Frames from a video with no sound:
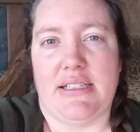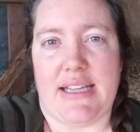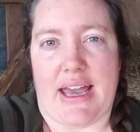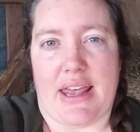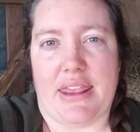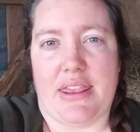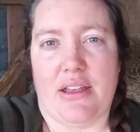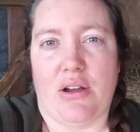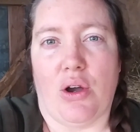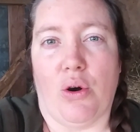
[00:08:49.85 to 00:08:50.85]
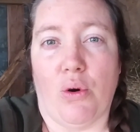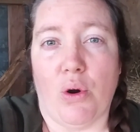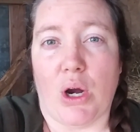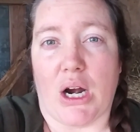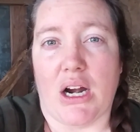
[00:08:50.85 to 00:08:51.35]
death,
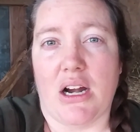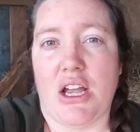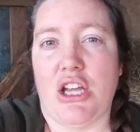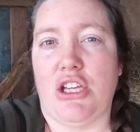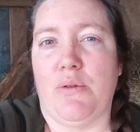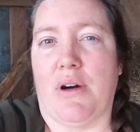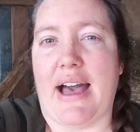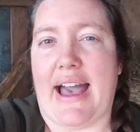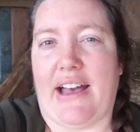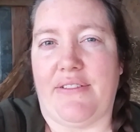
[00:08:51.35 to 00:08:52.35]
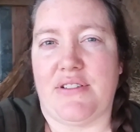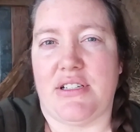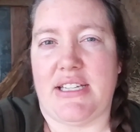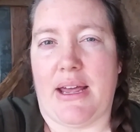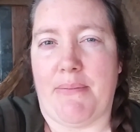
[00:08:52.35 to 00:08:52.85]
or you will have
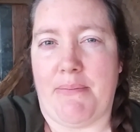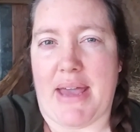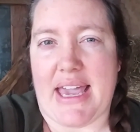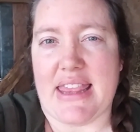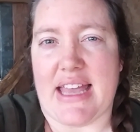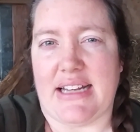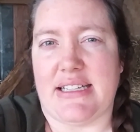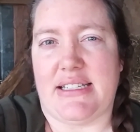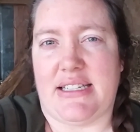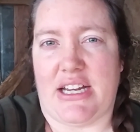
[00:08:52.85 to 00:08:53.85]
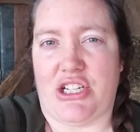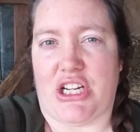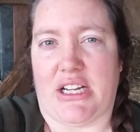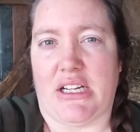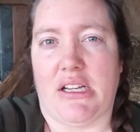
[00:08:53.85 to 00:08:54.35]
to make that
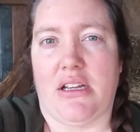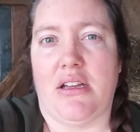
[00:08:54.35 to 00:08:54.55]
decision